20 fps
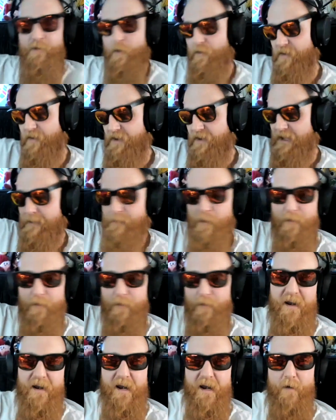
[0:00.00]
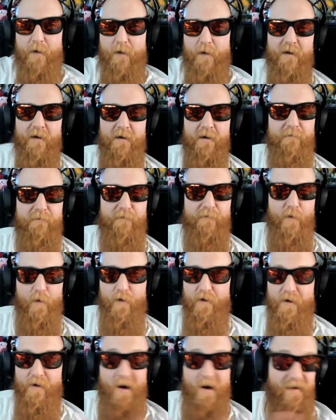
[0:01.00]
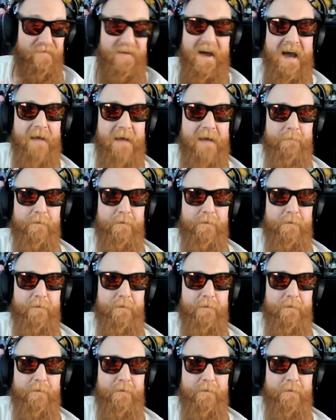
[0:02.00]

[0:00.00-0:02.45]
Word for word: that I kept going in and out for not that,